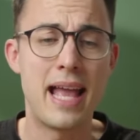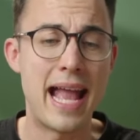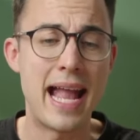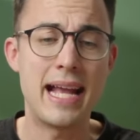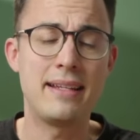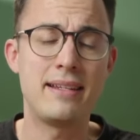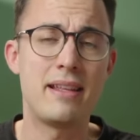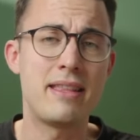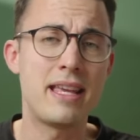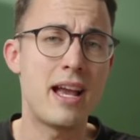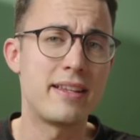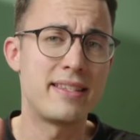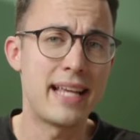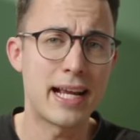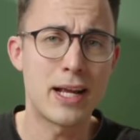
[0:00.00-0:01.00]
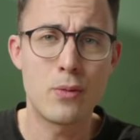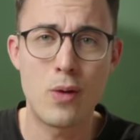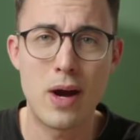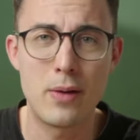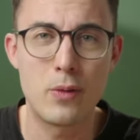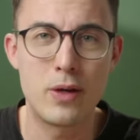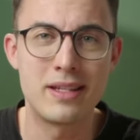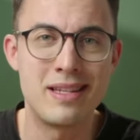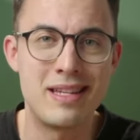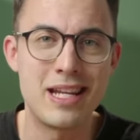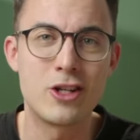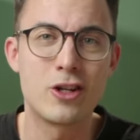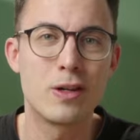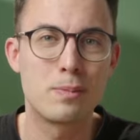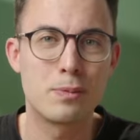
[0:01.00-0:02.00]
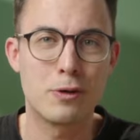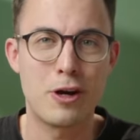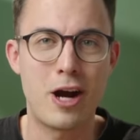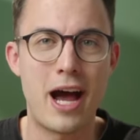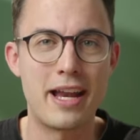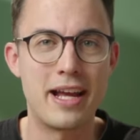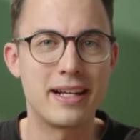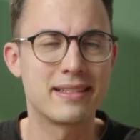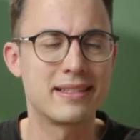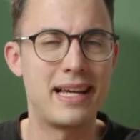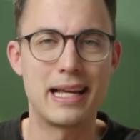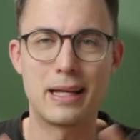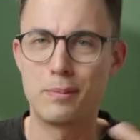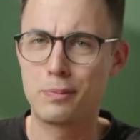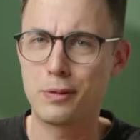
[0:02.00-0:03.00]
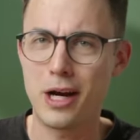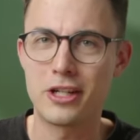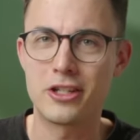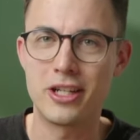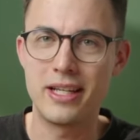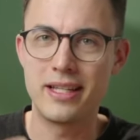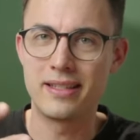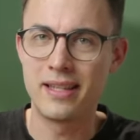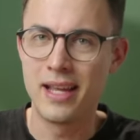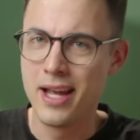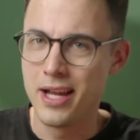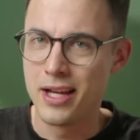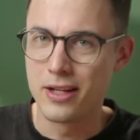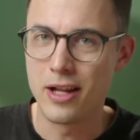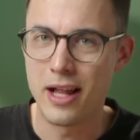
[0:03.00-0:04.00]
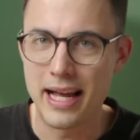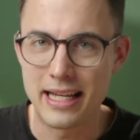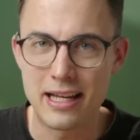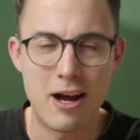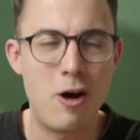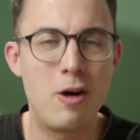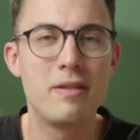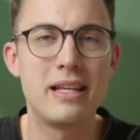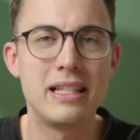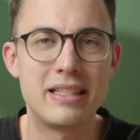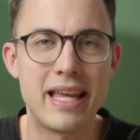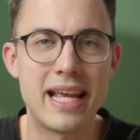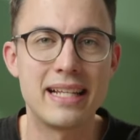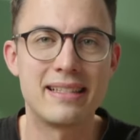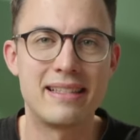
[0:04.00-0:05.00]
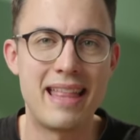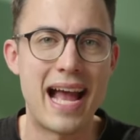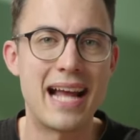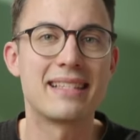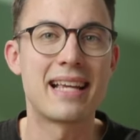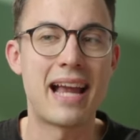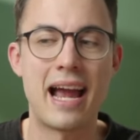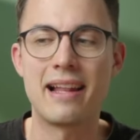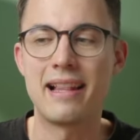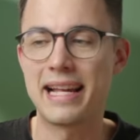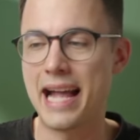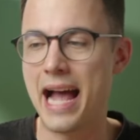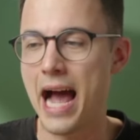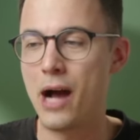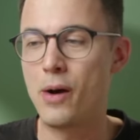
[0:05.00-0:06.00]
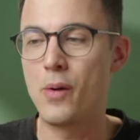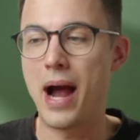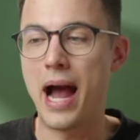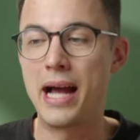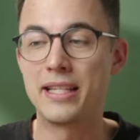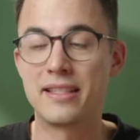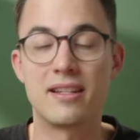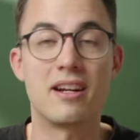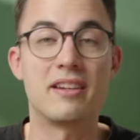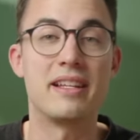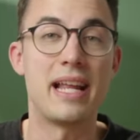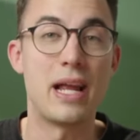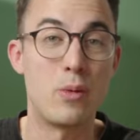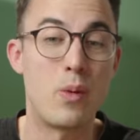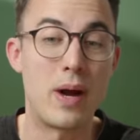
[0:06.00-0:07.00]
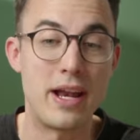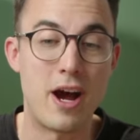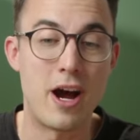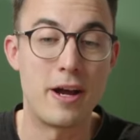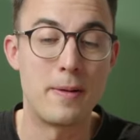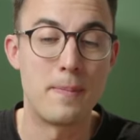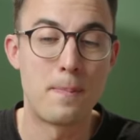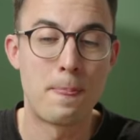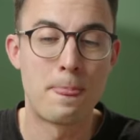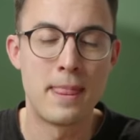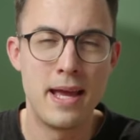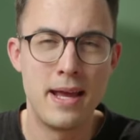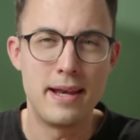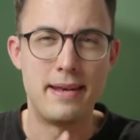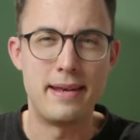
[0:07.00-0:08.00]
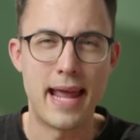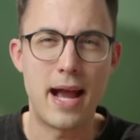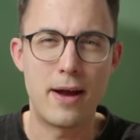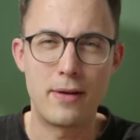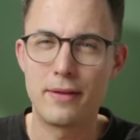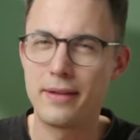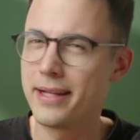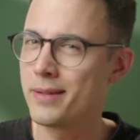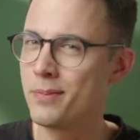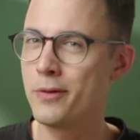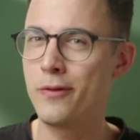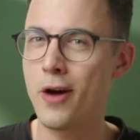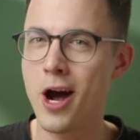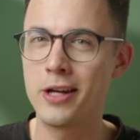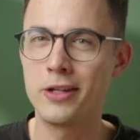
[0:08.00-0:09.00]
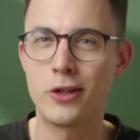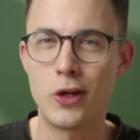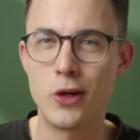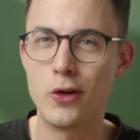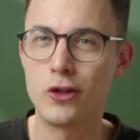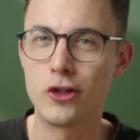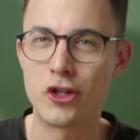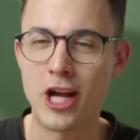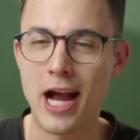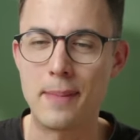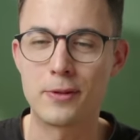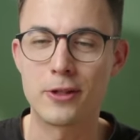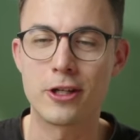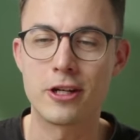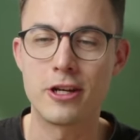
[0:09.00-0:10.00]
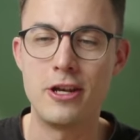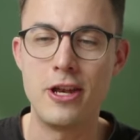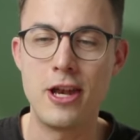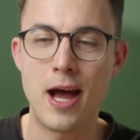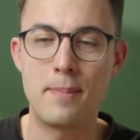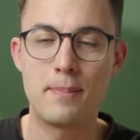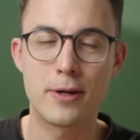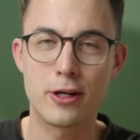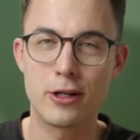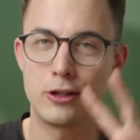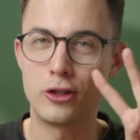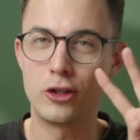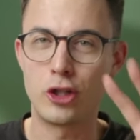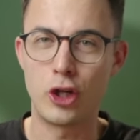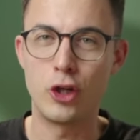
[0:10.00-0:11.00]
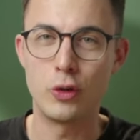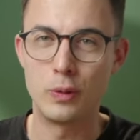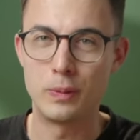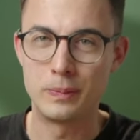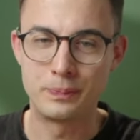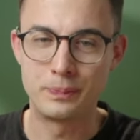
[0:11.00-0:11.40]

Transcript: And the second one was digital products like brushes, like all these things. That's kind of like how I started and went on. Now let's move on to chapter number two.